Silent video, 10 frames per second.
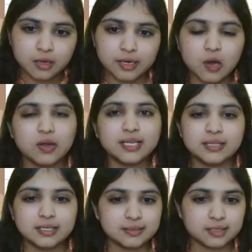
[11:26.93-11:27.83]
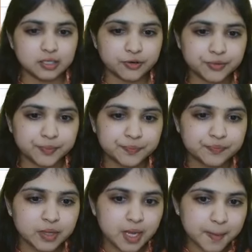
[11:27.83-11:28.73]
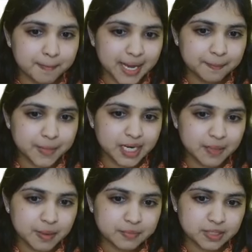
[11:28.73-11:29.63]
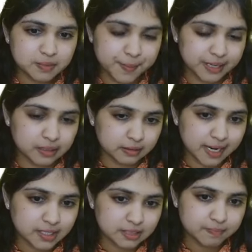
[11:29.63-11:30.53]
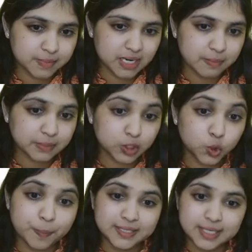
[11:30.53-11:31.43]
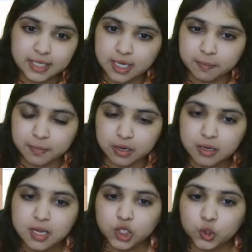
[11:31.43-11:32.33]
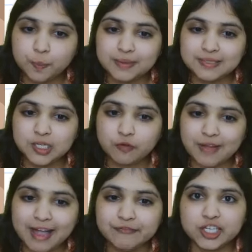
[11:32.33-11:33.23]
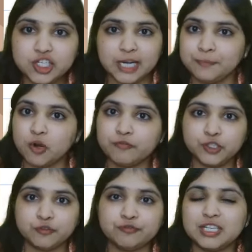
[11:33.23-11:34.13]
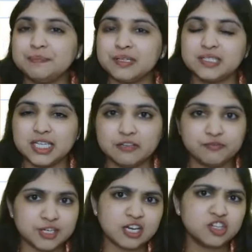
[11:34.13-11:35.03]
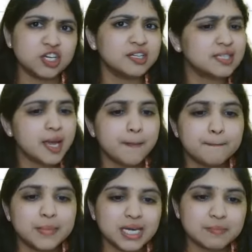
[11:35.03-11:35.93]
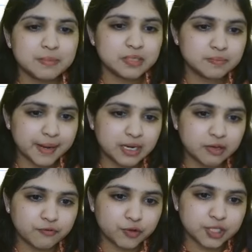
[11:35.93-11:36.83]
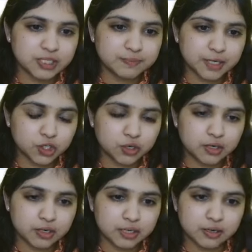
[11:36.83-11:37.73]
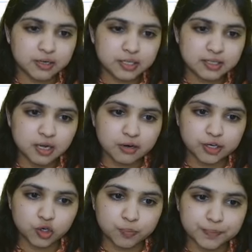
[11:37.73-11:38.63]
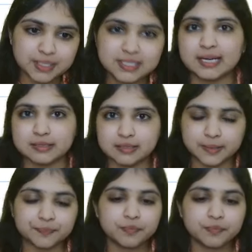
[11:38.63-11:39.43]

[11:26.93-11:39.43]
Now in this year, my minimum spend, that is minimum, the 2% number, 2% of average net profit of 3 preceding financial years, minimum spend for this particular year is 100 rupees, let us say.